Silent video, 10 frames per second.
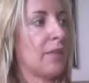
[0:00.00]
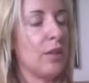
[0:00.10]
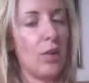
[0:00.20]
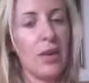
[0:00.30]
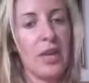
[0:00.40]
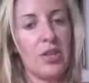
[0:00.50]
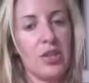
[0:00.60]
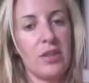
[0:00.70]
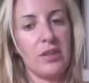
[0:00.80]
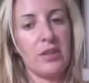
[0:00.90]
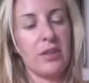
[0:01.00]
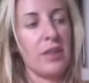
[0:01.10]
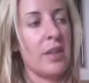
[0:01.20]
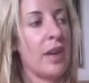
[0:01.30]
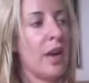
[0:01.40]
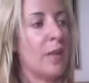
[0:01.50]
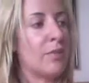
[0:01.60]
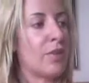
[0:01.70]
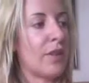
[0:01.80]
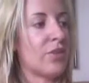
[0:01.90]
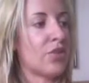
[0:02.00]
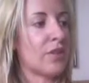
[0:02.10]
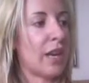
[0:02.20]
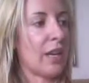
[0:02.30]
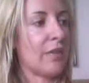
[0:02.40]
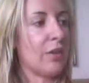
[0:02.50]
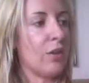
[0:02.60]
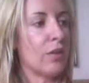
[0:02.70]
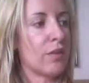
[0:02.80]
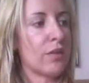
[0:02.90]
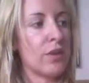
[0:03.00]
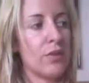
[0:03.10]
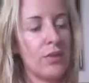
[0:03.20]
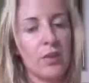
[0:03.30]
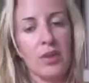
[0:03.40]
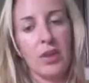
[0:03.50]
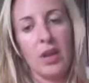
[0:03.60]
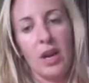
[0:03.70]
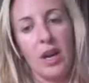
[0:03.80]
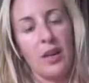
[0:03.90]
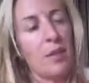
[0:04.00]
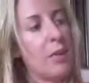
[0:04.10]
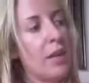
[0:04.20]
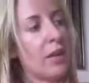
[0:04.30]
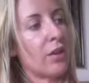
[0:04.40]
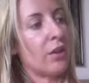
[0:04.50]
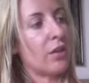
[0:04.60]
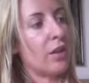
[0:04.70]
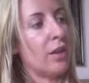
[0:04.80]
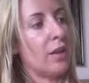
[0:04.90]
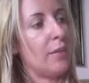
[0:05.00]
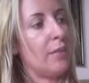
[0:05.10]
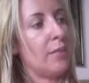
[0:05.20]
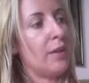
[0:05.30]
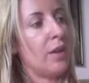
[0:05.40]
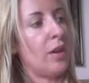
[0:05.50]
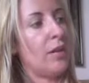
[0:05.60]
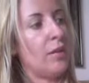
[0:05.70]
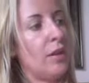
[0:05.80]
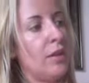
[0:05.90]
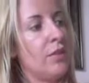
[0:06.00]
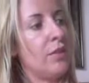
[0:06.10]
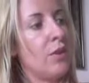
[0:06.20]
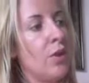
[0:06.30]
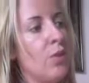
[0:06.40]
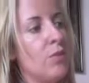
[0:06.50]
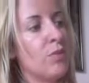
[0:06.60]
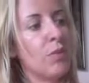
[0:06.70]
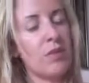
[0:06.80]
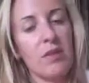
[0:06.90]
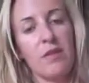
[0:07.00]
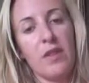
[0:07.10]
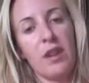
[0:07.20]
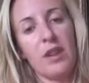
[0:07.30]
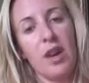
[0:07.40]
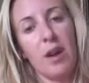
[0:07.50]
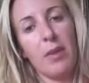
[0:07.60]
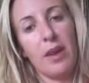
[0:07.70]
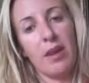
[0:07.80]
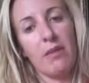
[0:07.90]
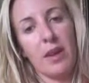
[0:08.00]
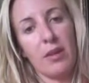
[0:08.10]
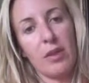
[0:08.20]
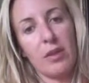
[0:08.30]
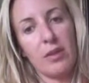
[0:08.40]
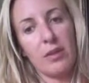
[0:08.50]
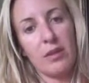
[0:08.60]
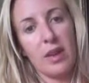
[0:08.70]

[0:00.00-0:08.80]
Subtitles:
locations. So that's just kind of an overview. The manor, it homes mostly Vietnam-era veterans,